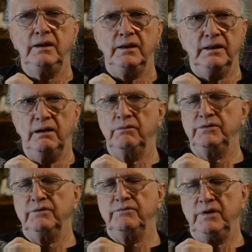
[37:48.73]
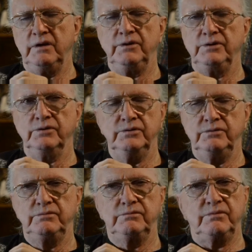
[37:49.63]
And that was a very good
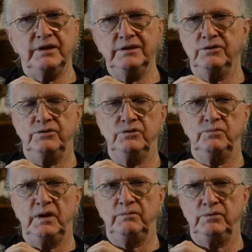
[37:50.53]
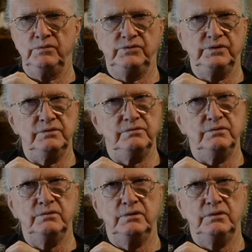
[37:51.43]
thing to do by Bruce. And